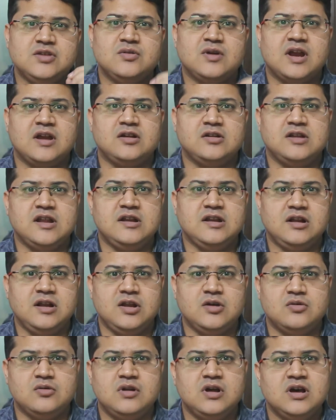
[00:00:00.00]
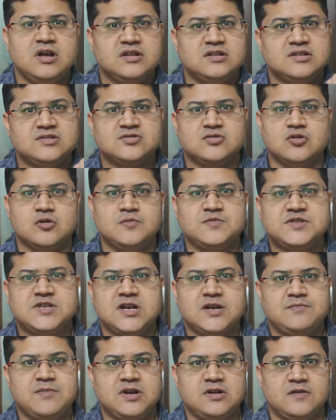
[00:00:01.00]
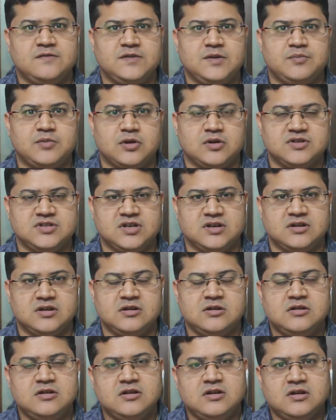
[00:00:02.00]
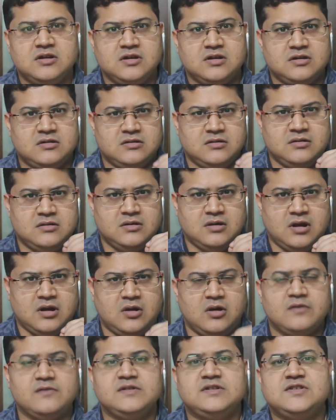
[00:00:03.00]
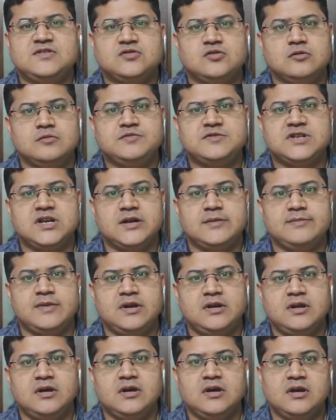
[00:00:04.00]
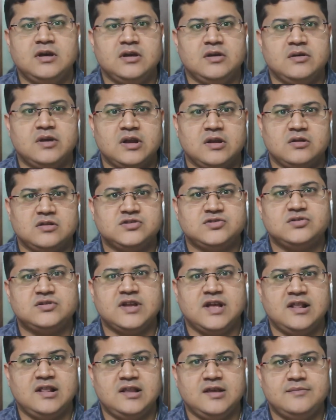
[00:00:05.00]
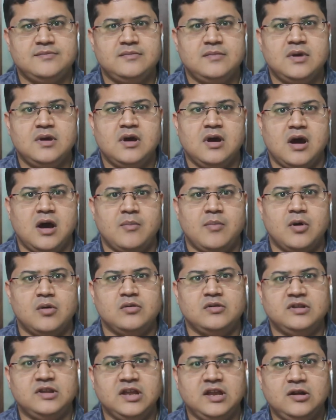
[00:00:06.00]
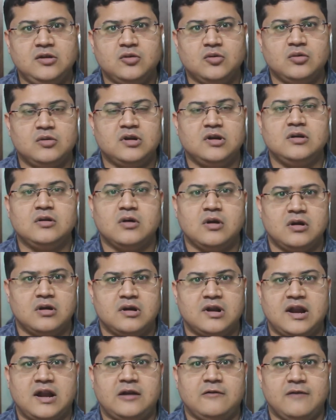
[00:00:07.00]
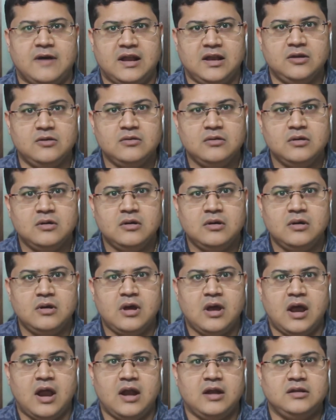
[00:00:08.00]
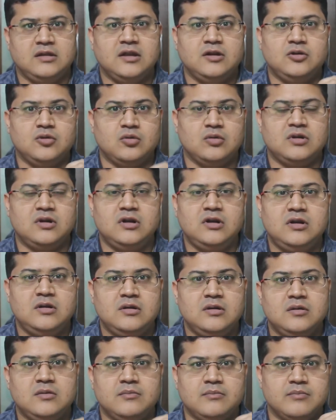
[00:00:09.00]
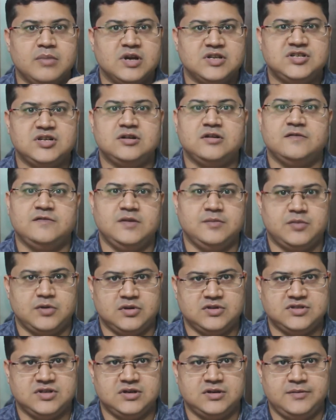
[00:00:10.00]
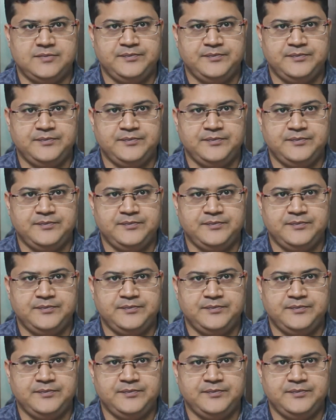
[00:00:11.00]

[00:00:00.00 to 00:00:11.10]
can include the scope statement of the project. Along with the scope statement, you can also tell them about the total contract value and the total budget of the project.